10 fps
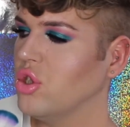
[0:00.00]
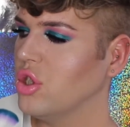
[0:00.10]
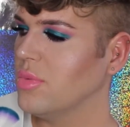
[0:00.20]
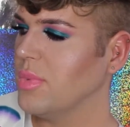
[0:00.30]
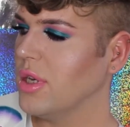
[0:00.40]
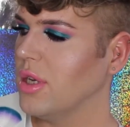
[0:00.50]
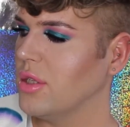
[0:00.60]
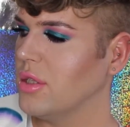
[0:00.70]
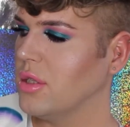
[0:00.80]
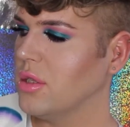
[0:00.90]
just
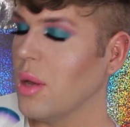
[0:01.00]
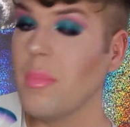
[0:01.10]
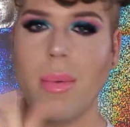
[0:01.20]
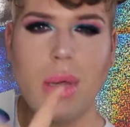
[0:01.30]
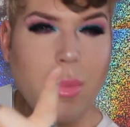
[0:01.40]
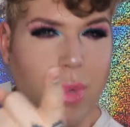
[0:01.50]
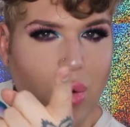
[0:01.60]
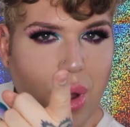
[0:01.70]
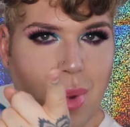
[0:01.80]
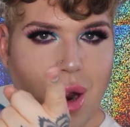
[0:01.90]
because, and maybe a
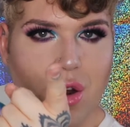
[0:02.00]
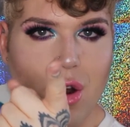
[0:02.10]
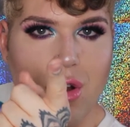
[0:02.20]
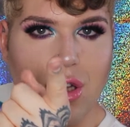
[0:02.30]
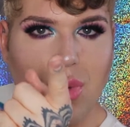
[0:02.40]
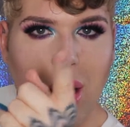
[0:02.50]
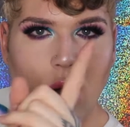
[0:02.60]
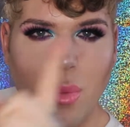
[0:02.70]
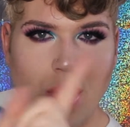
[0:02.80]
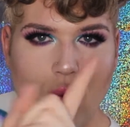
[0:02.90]
beauty blender as
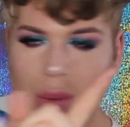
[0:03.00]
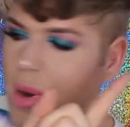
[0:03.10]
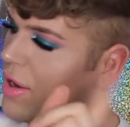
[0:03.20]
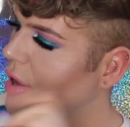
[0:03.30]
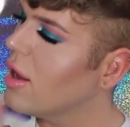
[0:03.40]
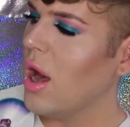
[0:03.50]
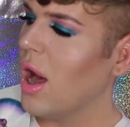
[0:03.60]
well, a beauty blender.